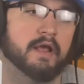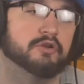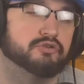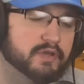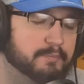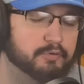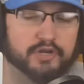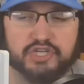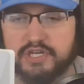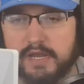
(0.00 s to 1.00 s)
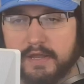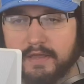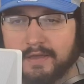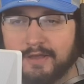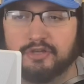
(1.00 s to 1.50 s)
Truly appreciate
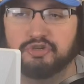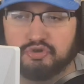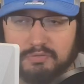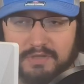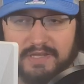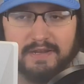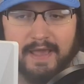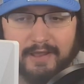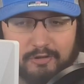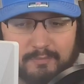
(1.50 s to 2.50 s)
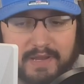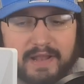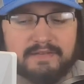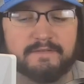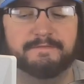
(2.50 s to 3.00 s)
it. Julian Edelman
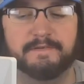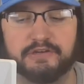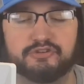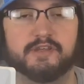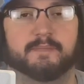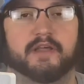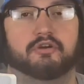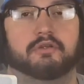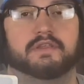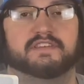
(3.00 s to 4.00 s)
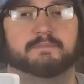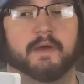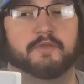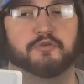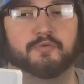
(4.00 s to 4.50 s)
has officially been released
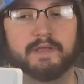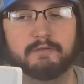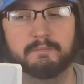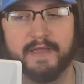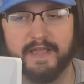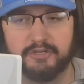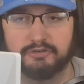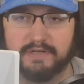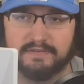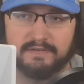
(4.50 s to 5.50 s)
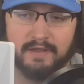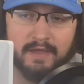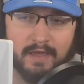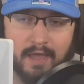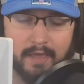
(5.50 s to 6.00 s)
by the New England Patriots.
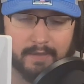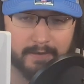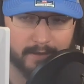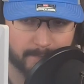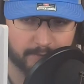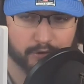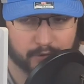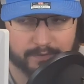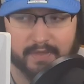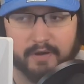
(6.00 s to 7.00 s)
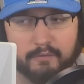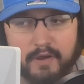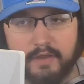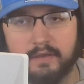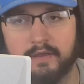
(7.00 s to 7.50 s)
Yep, you heard that
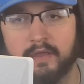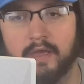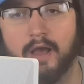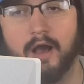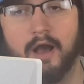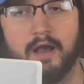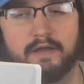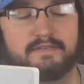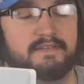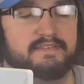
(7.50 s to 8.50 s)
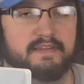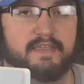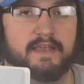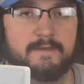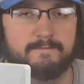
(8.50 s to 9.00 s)
right. Uh, it's listed
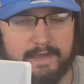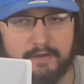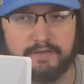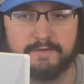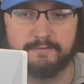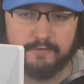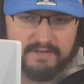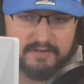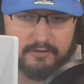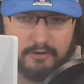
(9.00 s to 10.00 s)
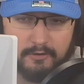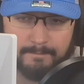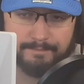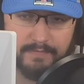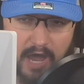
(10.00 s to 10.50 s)
that he failed his
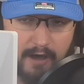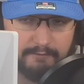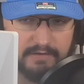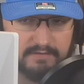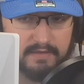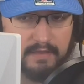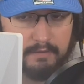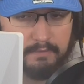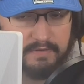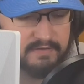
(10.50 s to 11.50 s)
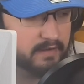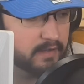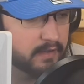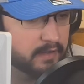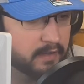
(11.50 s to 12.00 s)
physical. Obviously there was,
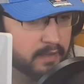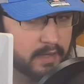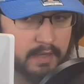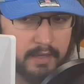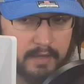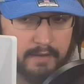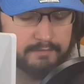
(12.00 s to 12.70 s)
uh, if